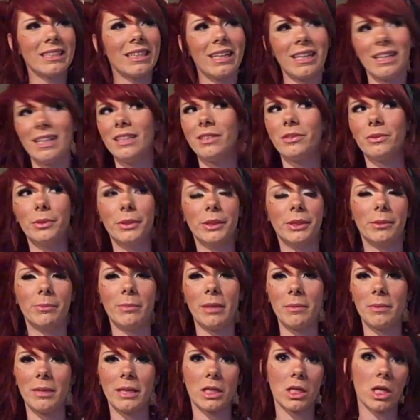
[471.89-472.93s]
I don't know,
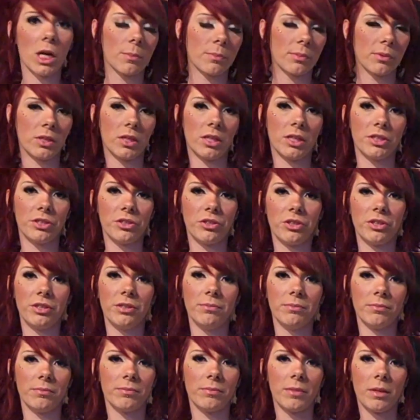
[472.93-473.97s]
maybe a couple hundred,
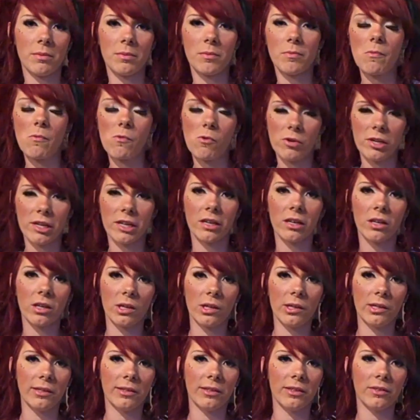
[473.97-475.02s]
maybe more
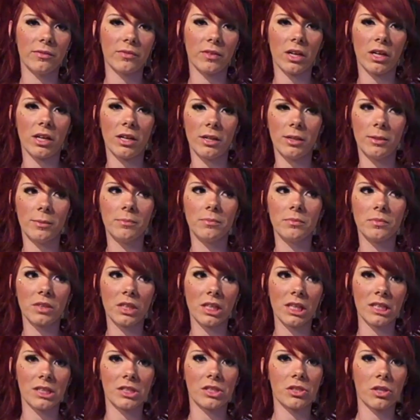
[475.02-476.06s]
of
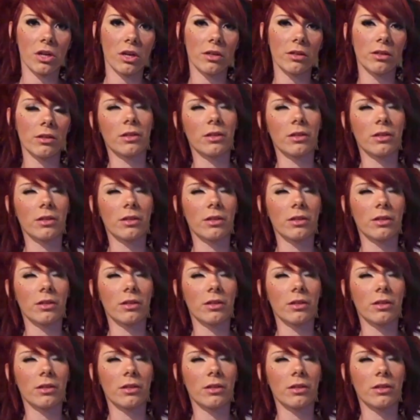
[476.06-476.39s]
guitar,